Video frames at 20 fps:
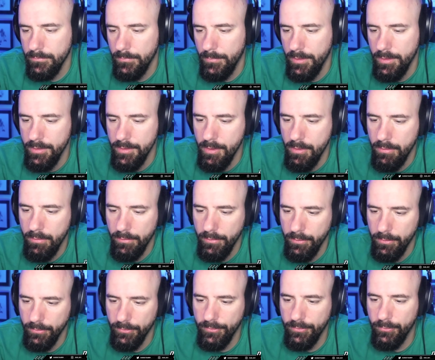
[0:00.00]
You know,
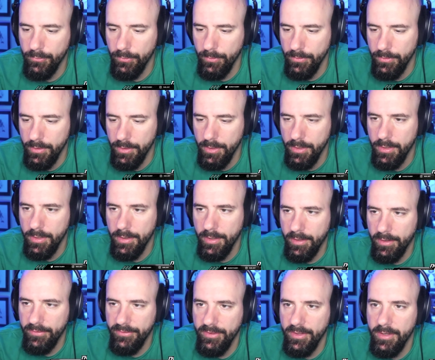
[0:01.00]
you
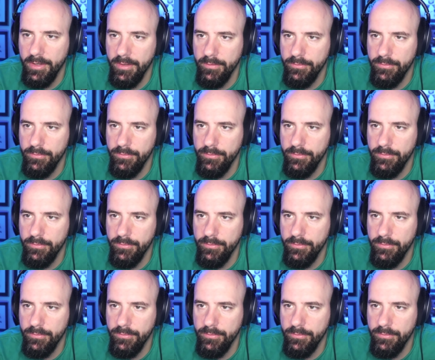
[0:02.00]
like I said,